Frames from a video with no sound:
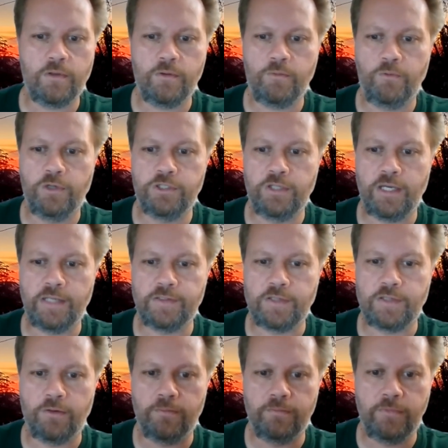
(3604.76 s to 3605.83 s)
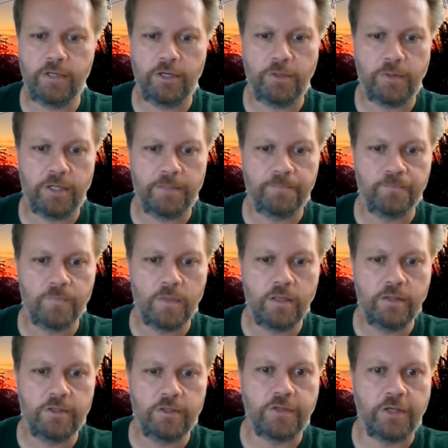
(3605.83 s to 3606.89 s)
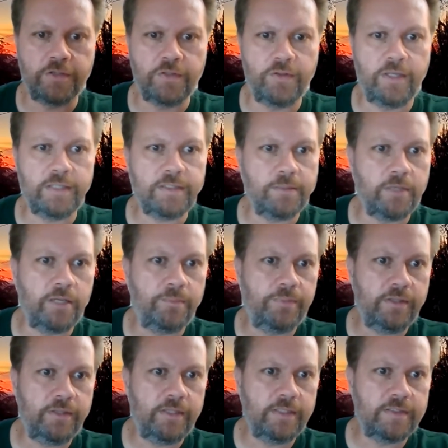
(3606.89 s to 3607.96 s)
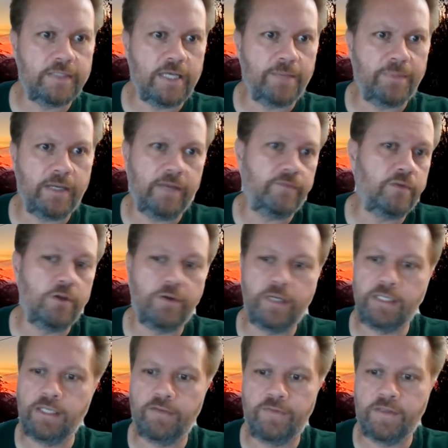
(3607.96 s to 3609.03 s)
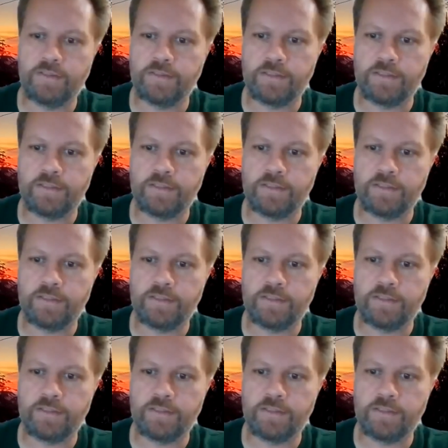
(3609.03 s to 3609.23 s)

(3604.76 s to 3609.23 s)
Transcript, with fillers: Where'd you guys go? There you are. There's also this. I'm going to put this up. I have no idea if this is